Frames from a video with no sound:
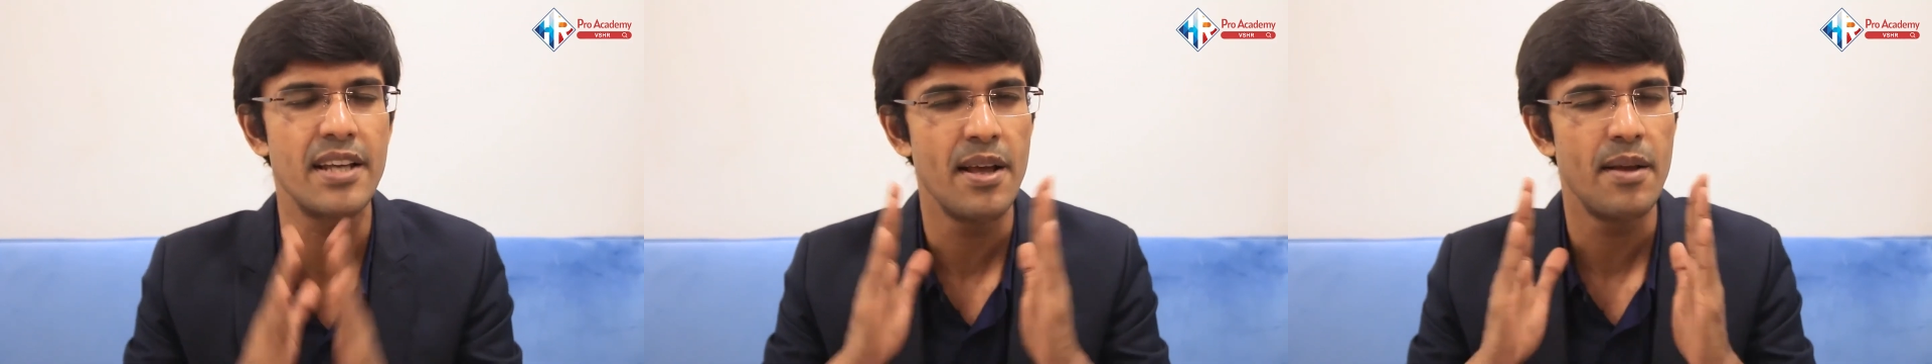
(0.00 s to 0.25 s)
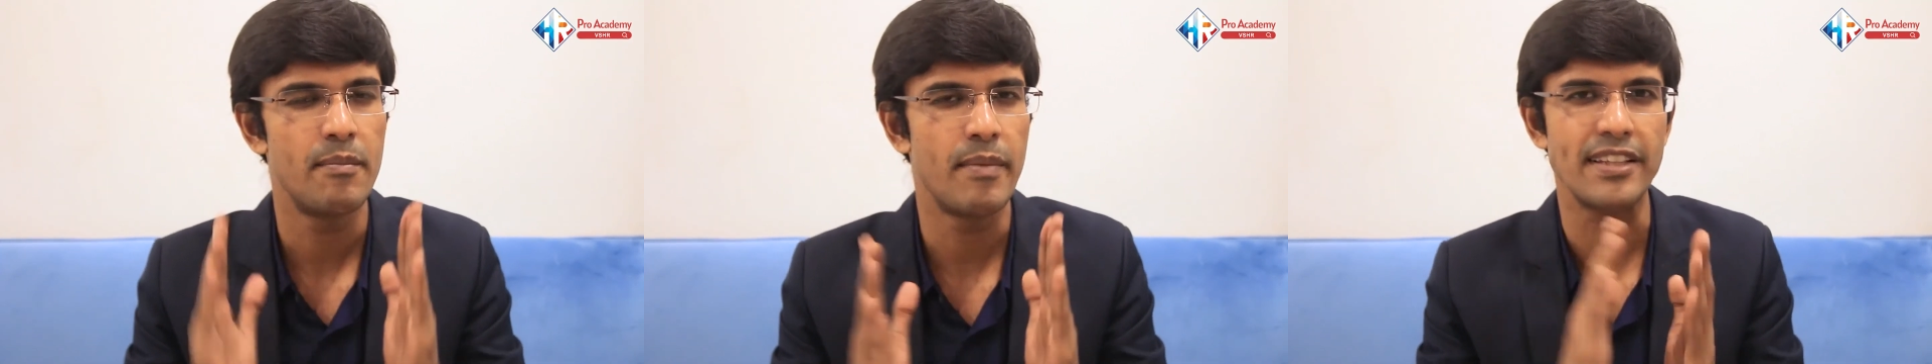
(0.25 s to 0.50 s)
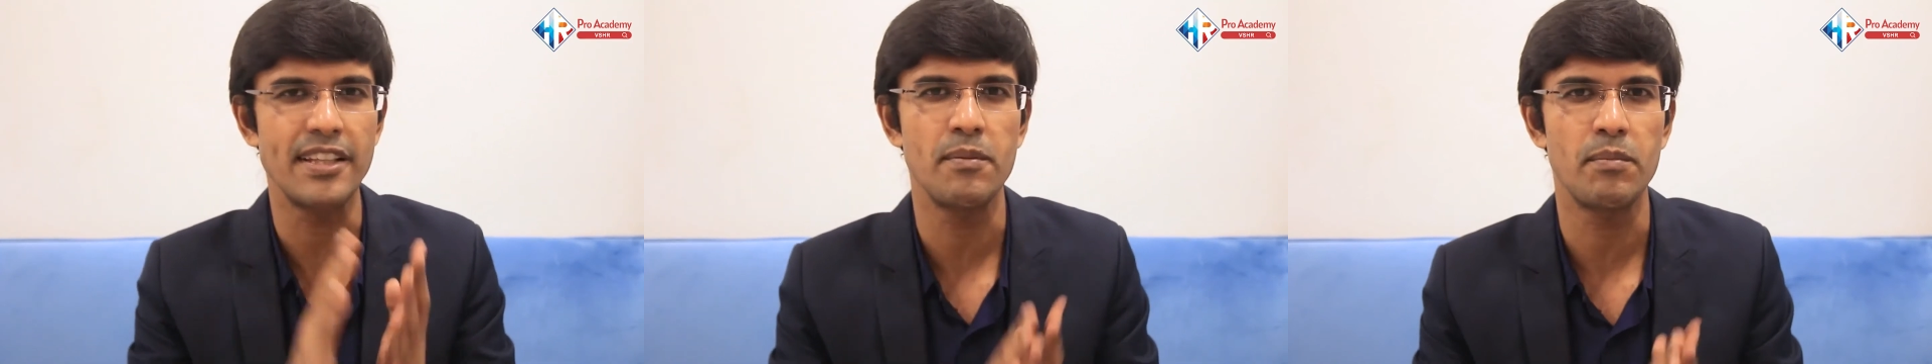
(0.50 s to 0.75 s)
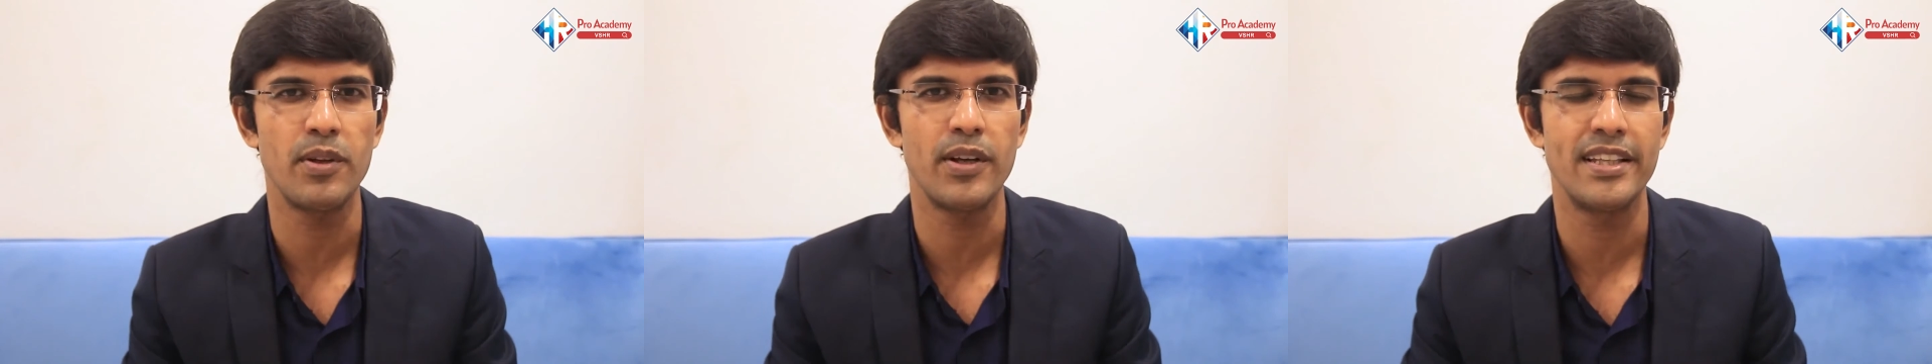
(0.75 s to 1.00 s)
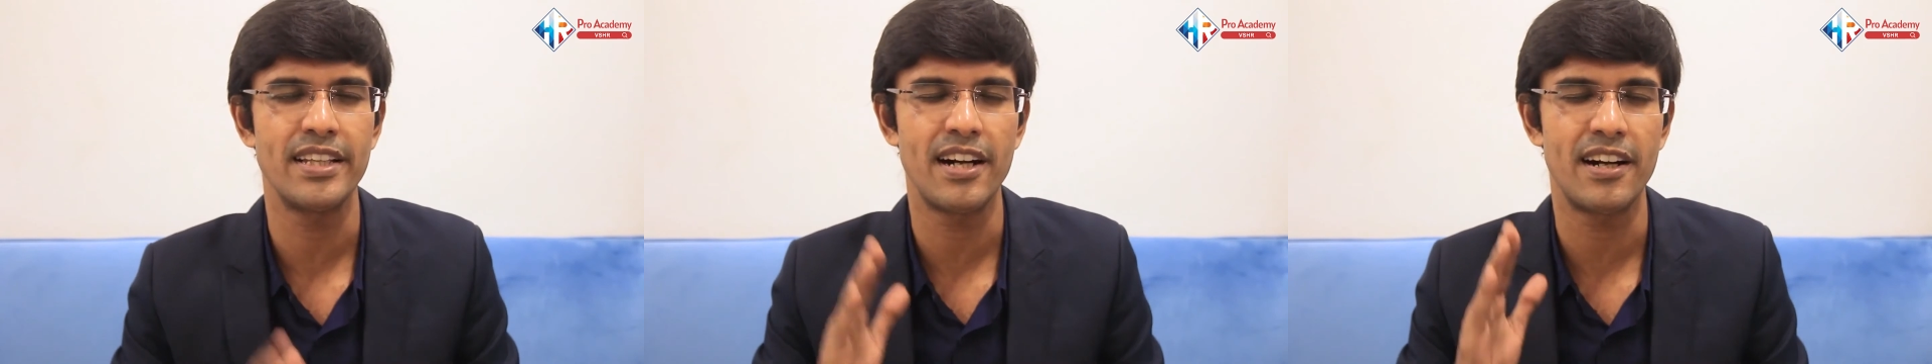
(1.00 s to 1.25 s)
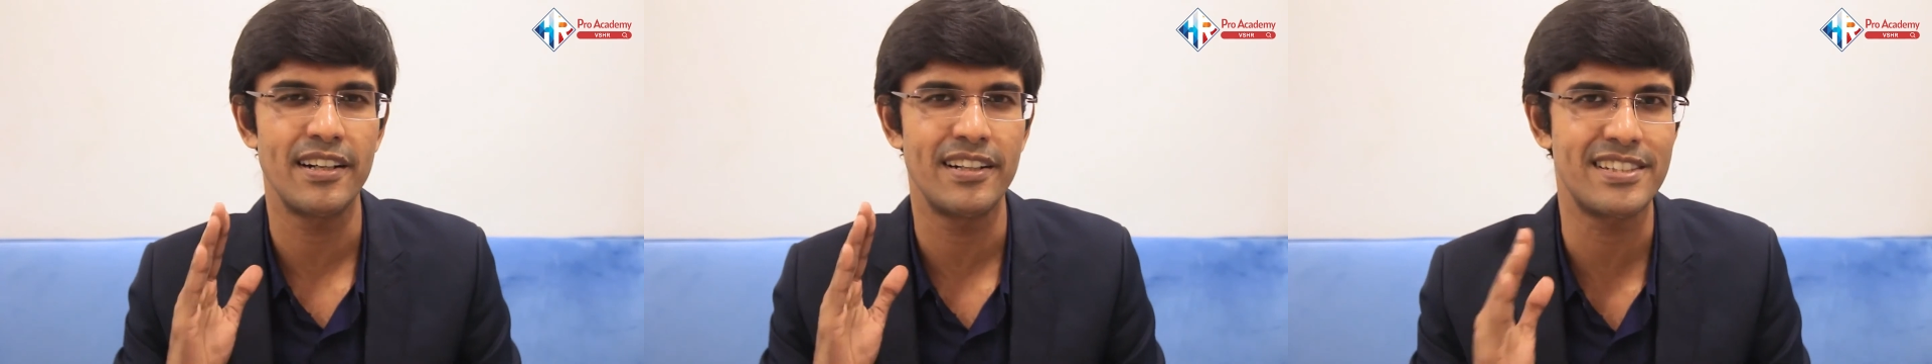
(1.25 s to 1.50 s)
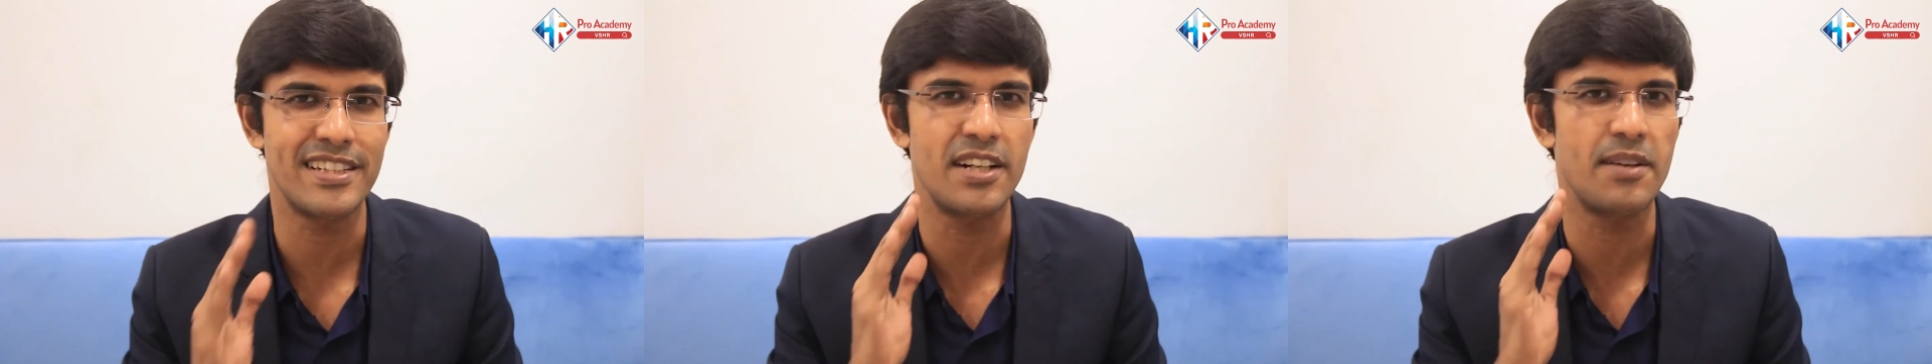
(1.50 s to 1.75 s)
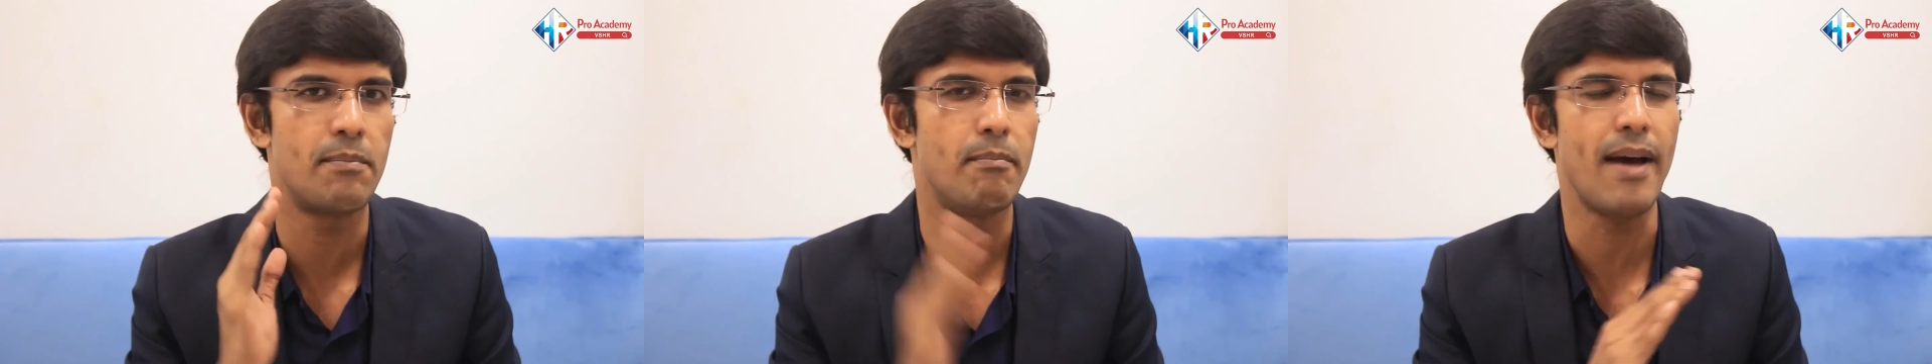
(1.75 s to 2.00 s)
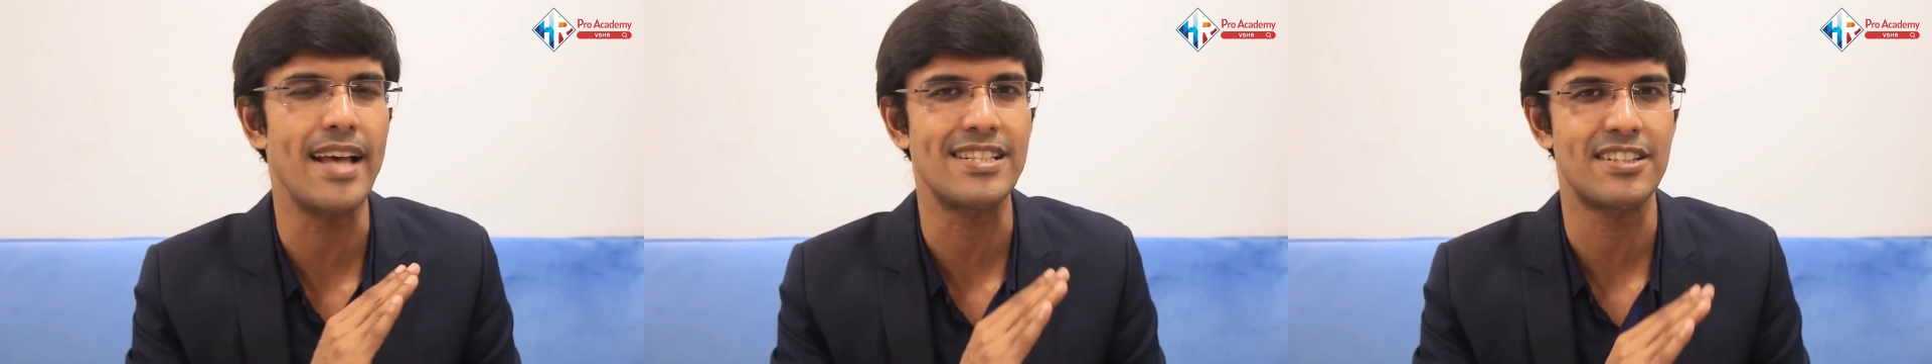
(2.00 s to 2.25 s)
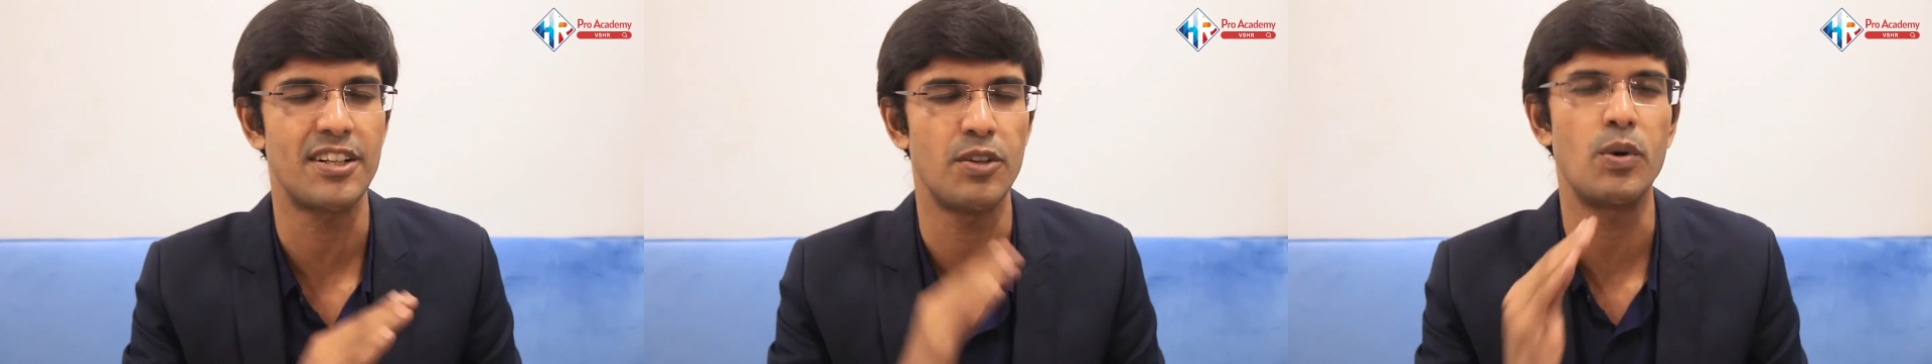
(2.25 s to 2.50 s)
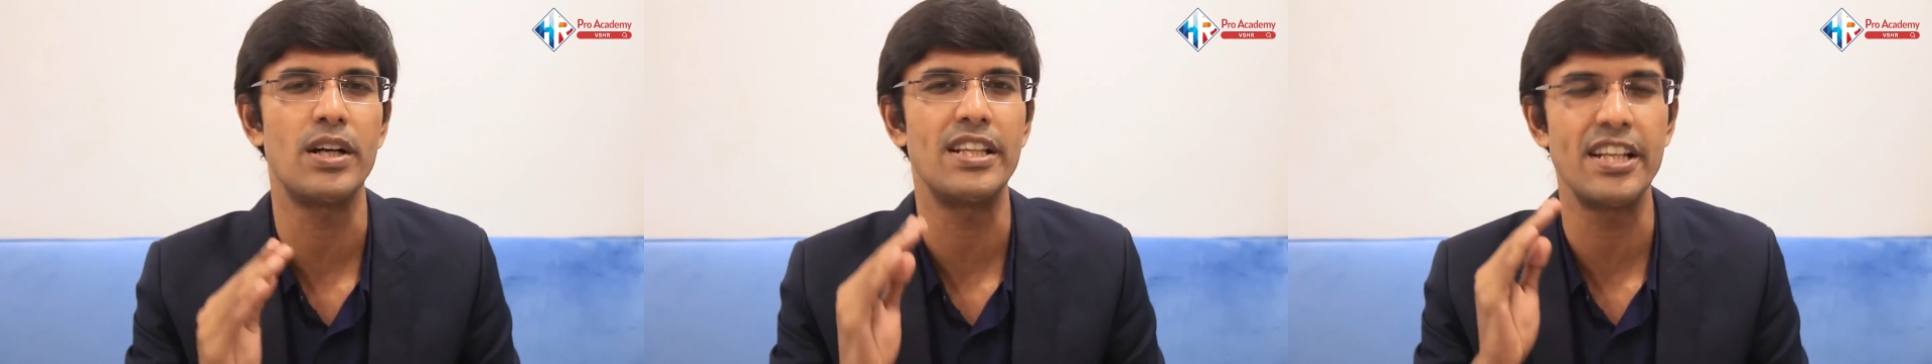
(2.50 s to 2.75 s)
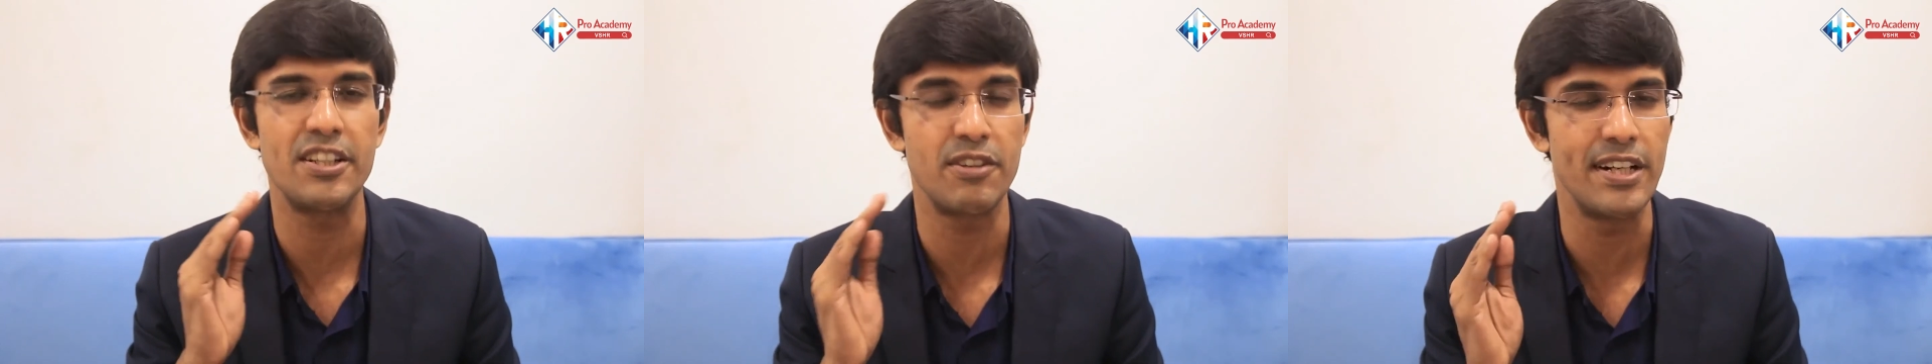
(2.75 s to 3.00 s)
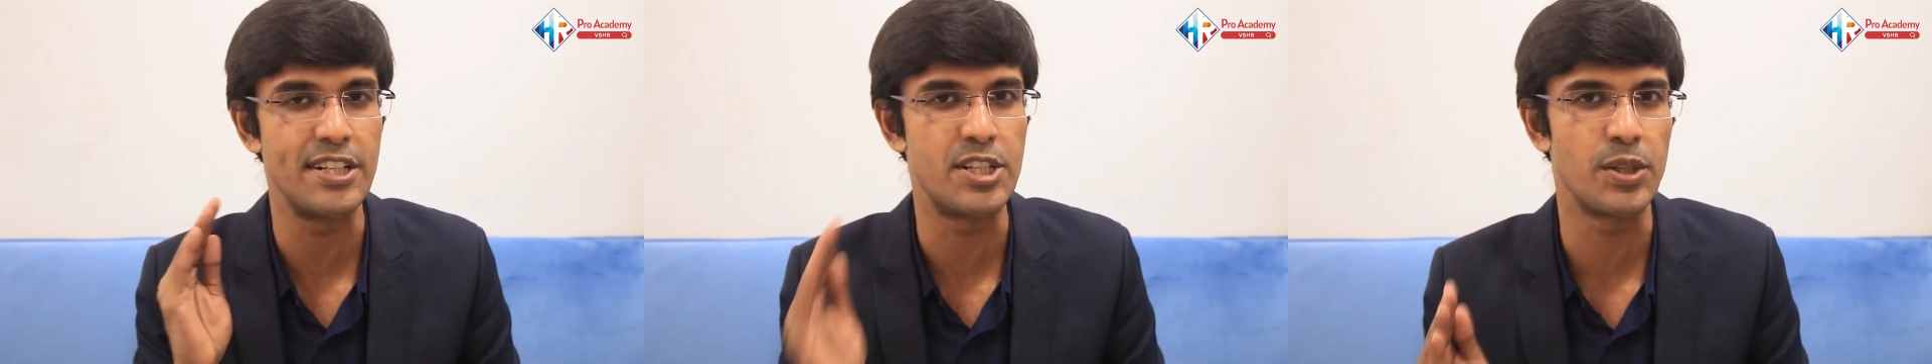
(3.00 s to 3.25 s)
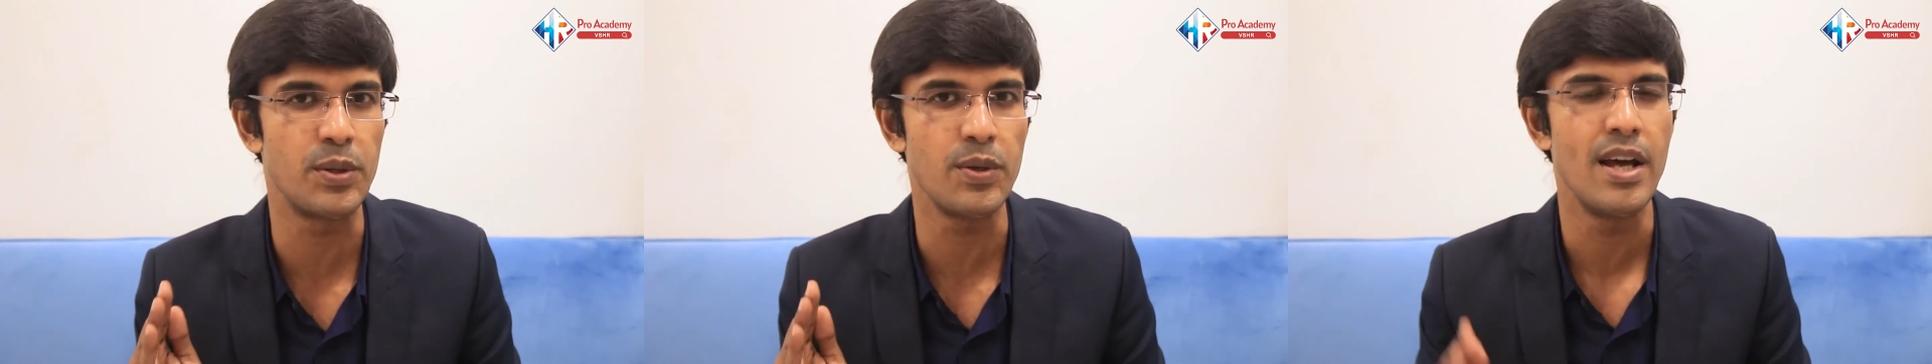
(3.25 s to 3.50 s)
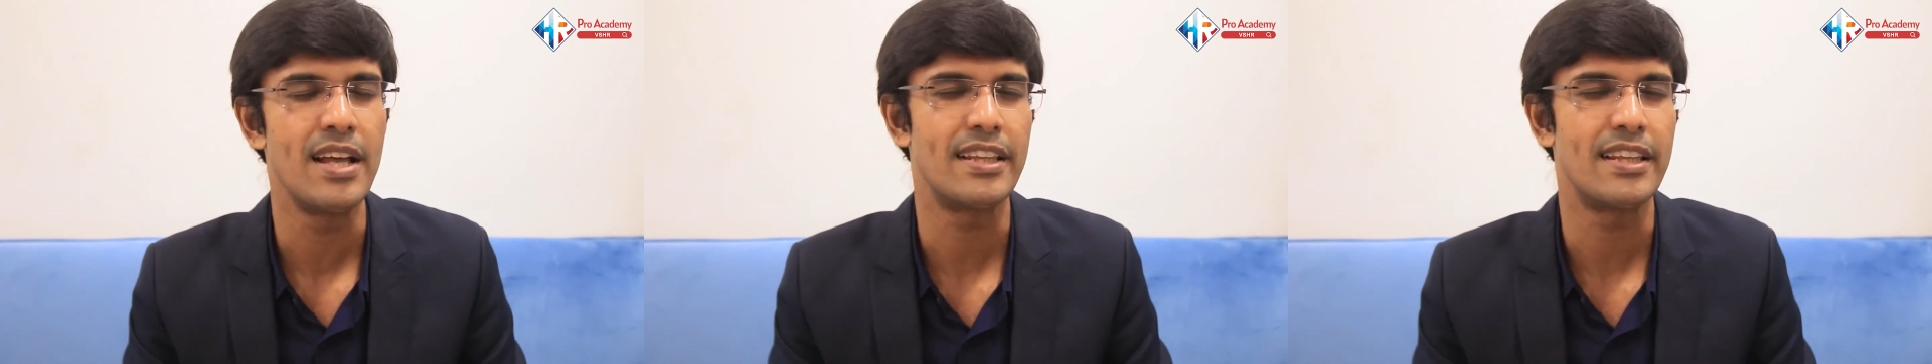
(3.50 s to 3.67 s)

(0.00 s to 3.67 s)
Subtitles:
make the employee, they are in a state of mastery. What do they really do?